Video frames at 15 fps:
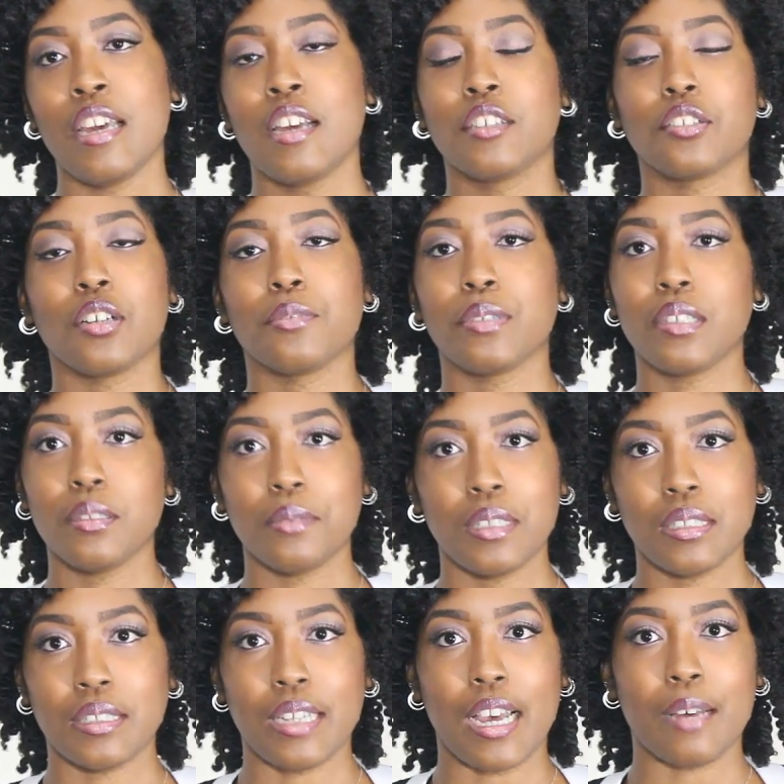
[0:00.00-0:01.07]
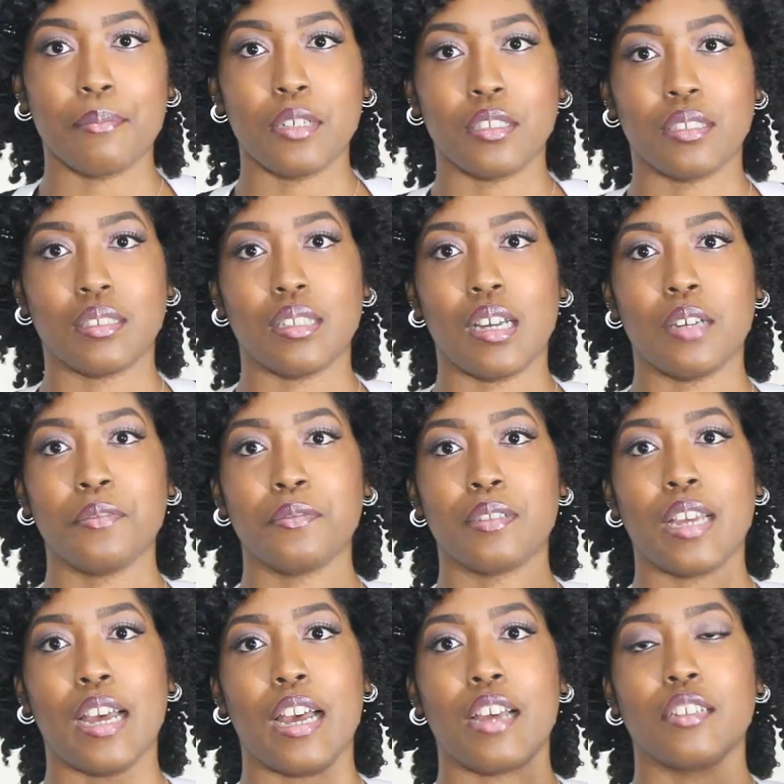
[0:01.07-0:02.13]
So it really wasn't that much stuff
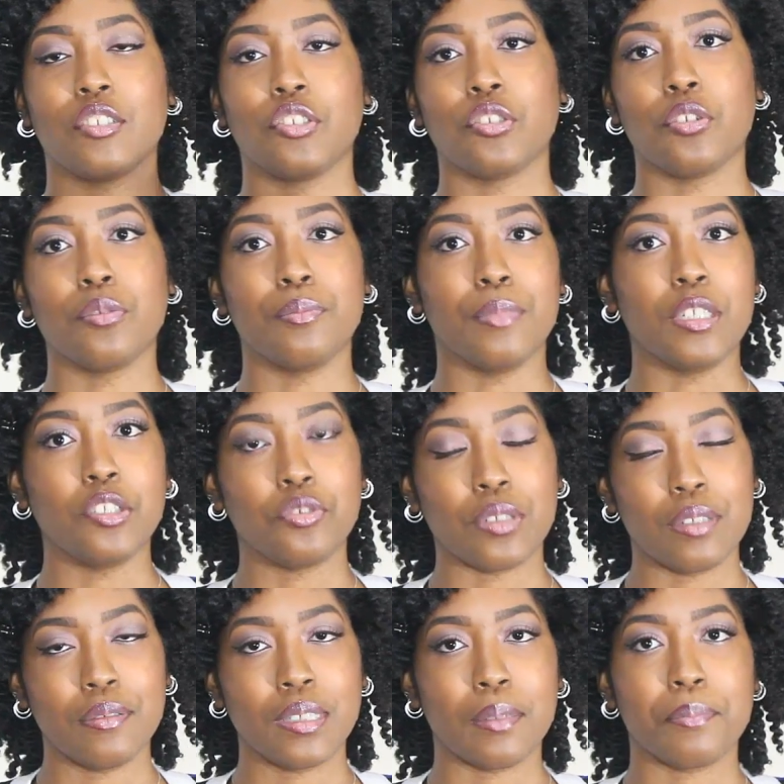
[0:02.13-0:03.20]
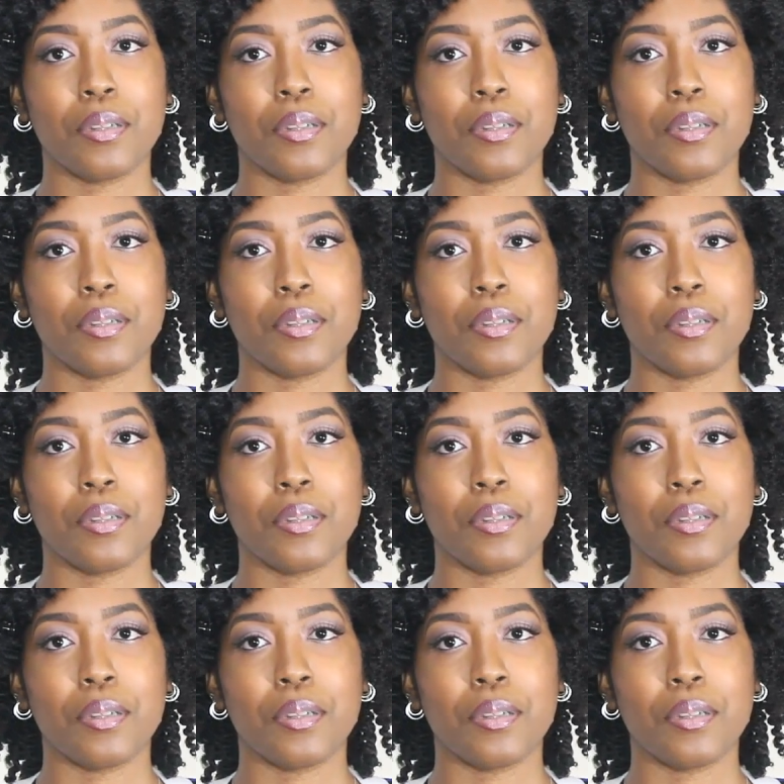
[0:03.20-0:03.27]
that showed midriffs.